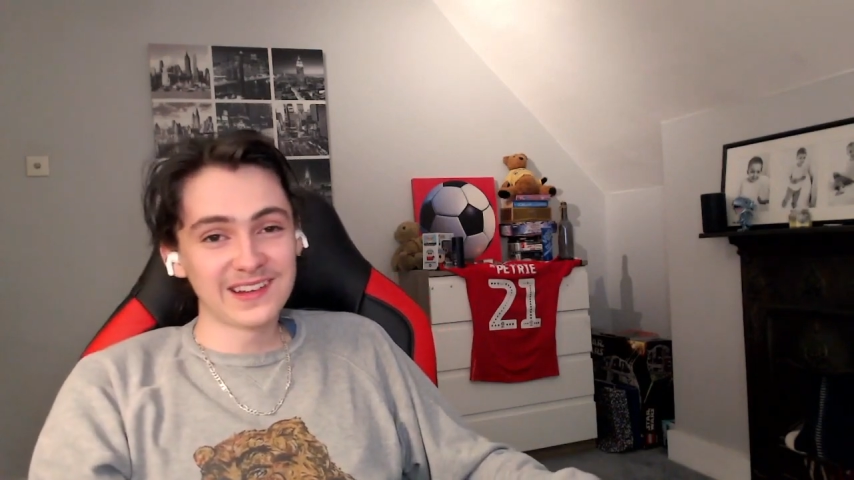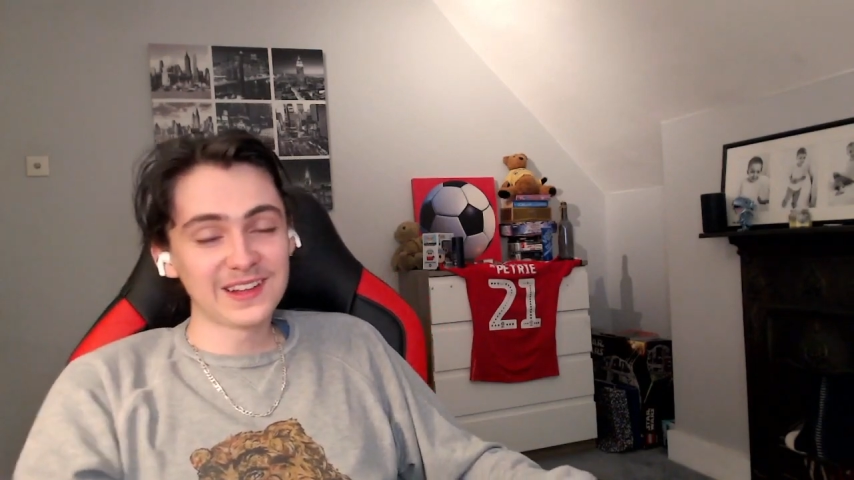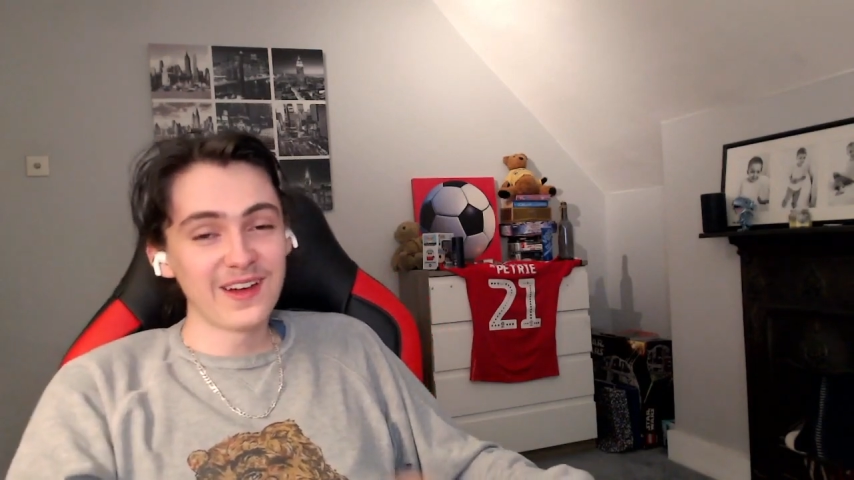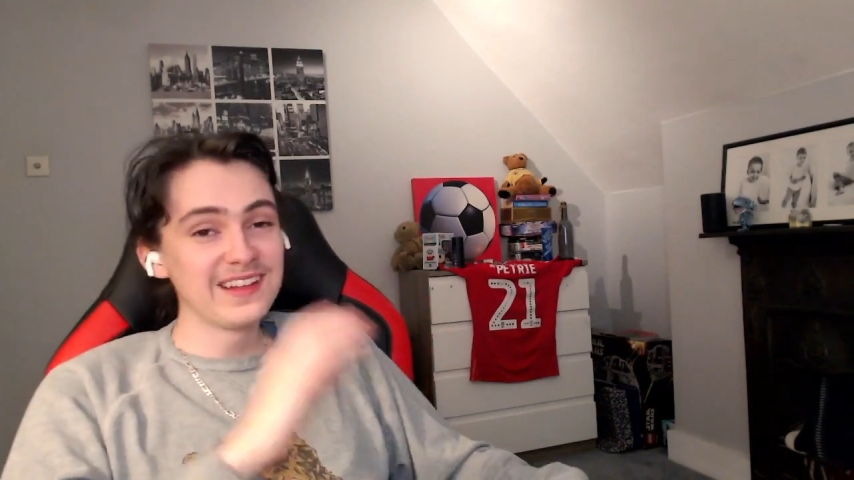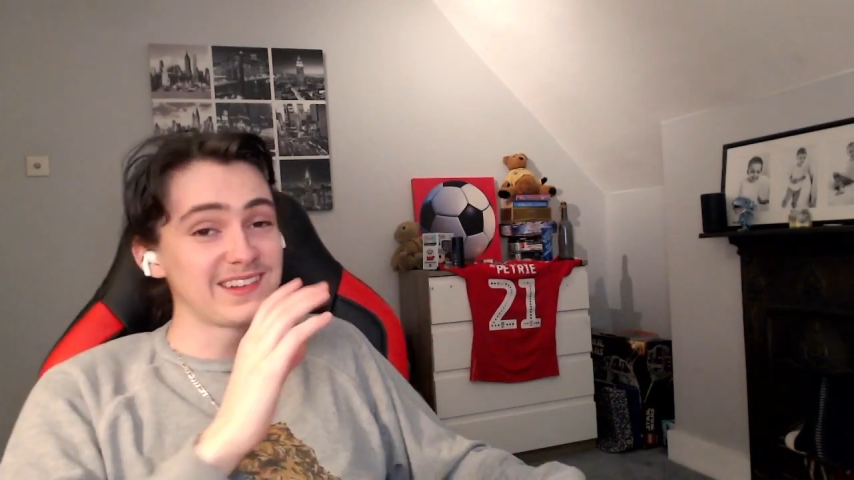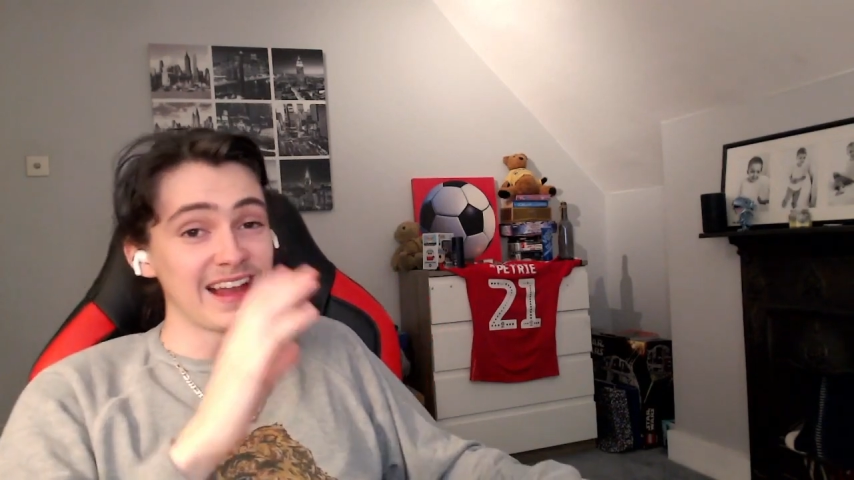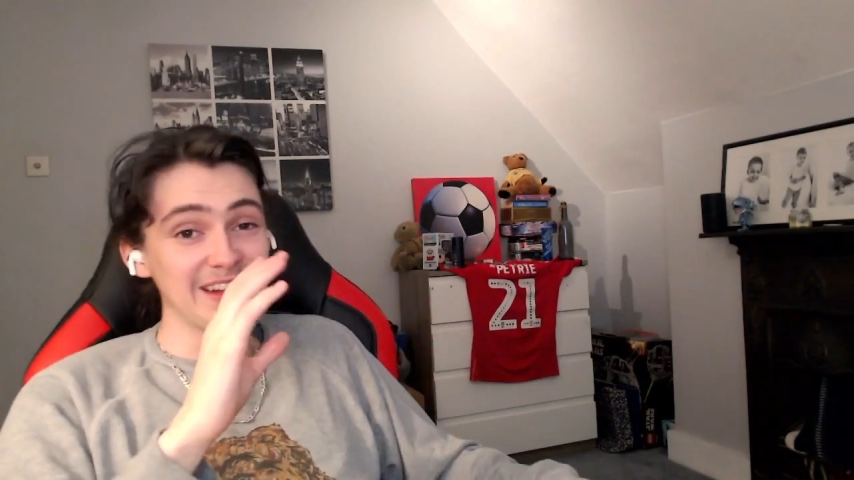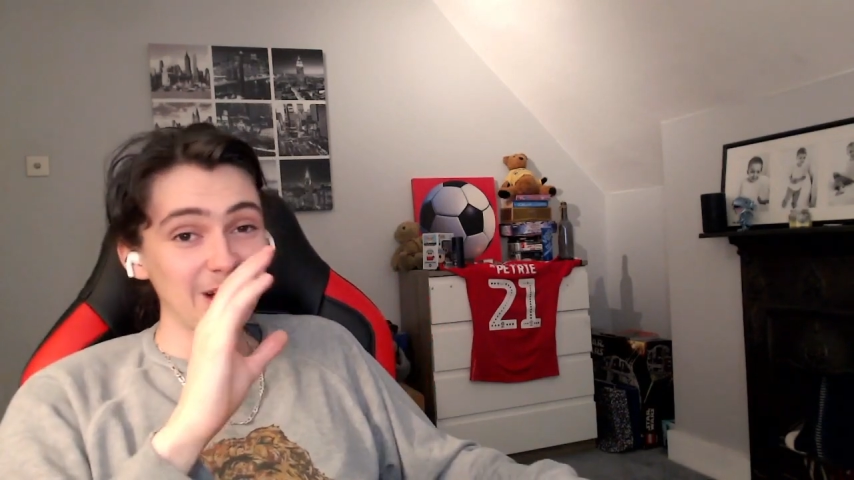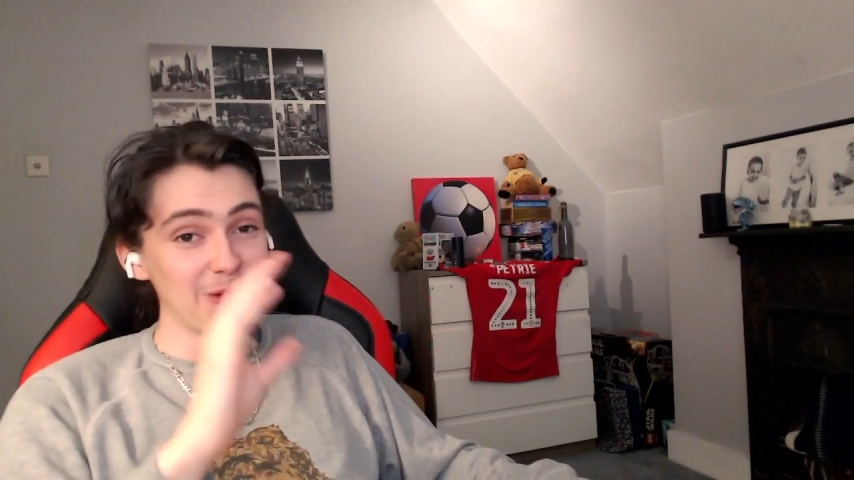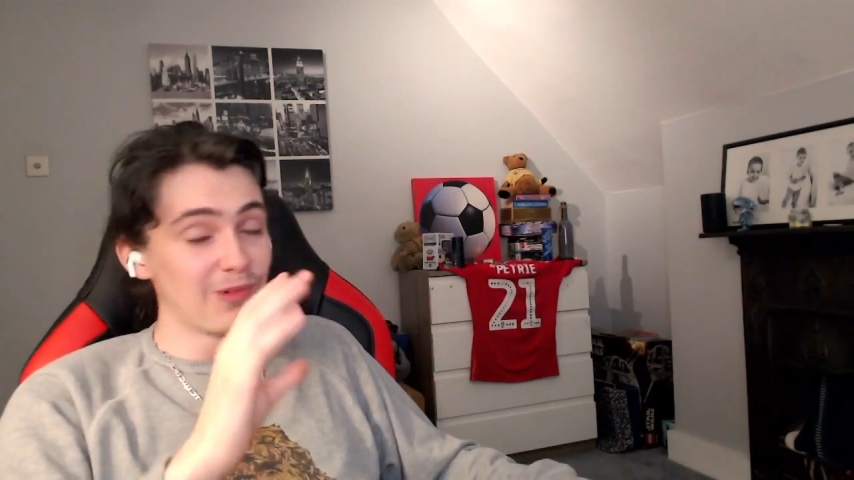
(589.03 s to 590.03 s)
I don't
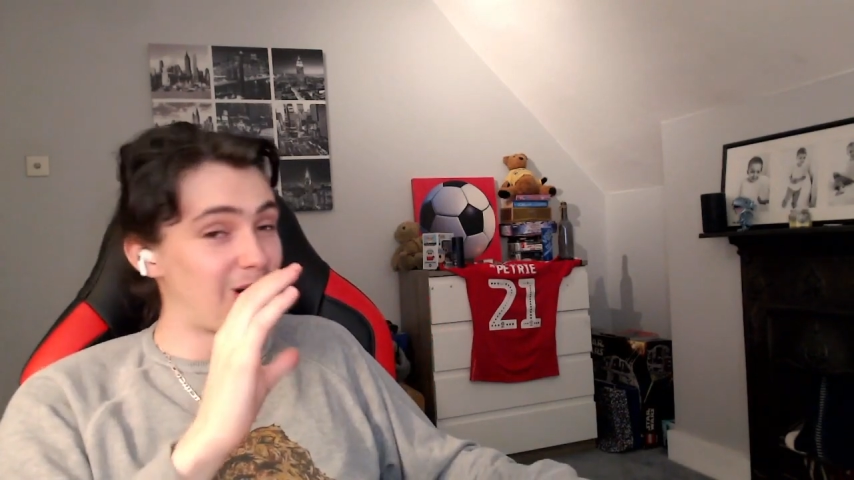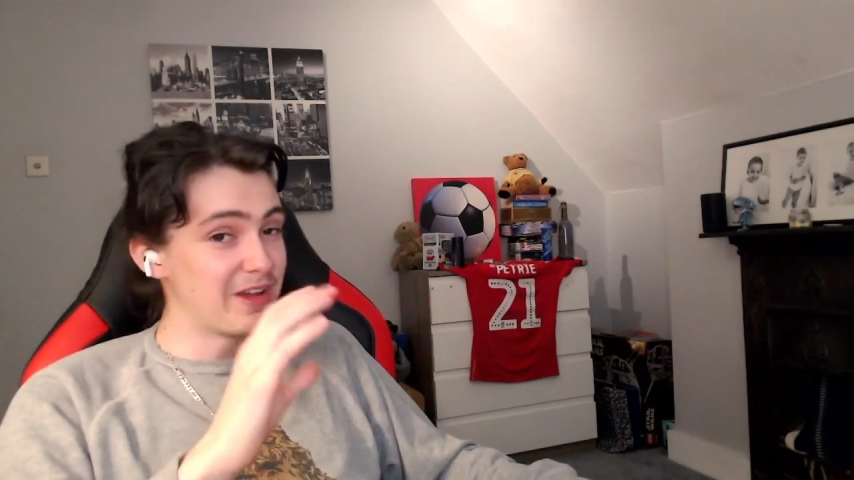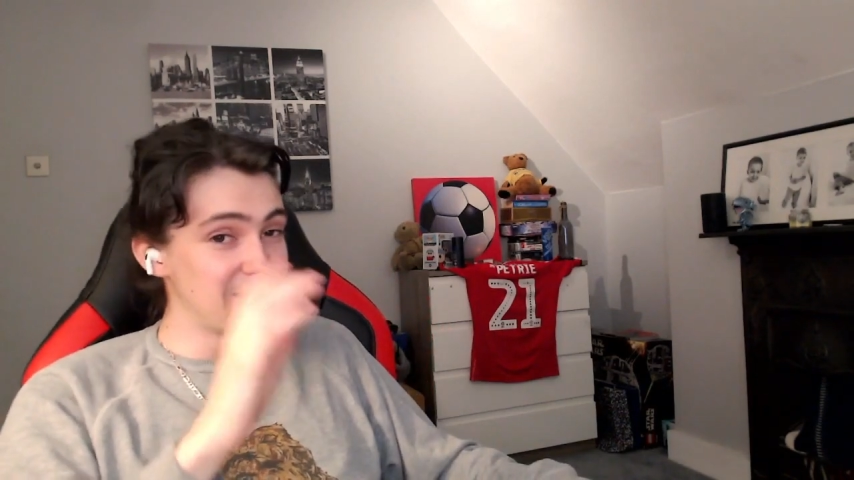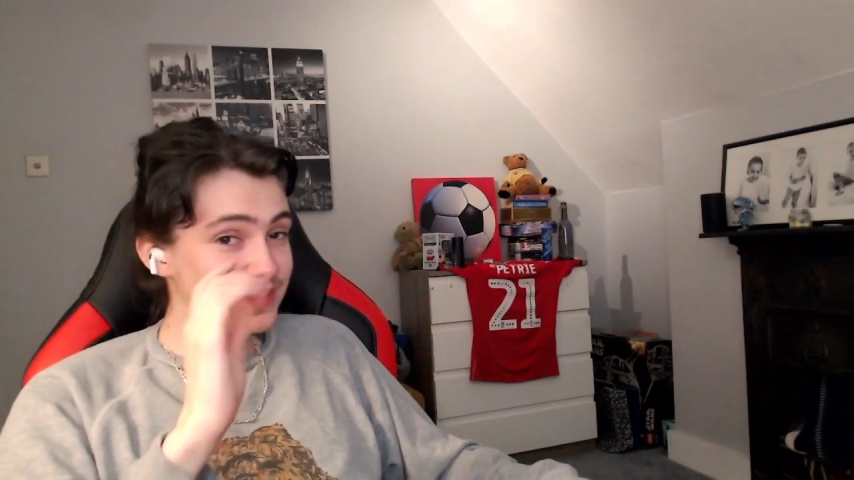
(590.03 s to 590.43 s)
exactly know what.